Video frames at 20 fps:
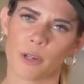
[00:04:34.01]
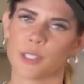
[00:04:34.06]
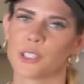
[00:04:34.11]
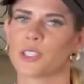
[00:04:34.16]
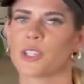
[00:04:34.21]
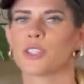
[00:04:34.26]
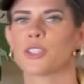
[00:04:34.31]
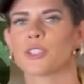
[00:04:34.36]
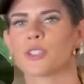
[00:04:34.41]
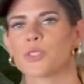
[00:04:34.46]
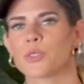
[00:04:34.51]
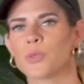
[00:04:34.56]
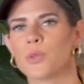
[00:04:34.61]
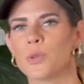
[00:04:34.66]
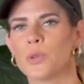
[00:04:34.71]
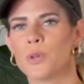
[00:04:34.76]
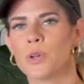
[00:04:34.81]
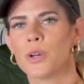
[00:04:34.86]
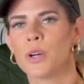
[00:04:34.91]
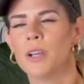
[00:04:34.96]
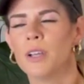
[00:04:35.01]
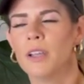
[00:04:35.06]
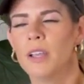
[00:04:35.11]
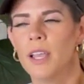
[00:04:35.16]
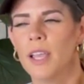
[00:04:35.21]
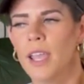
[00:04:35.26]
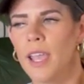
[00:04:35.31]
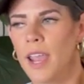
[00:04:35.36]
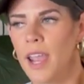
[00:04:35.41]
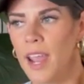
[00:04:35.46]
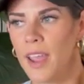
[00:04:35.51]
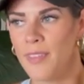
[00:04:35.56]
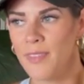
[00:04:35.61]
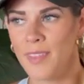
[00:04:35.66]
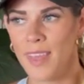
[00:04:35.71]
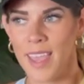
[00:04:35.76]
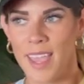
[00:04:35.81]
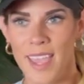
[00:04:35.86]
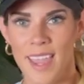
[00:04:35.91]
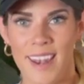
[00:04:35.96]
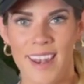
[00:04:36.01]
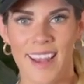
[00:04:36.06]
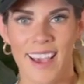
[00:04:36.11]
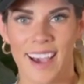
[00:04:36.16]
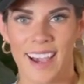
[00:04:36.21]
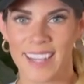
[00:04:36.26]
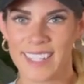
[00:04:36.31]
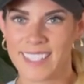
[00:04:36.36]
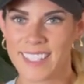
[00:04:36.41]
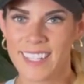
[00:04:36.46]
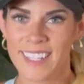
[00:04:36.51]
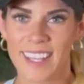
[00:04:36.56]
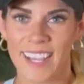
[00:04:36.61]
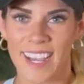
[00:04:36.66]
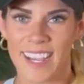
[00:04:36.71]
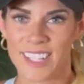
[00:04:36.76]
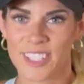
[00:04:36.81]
I started school. And then I did it. I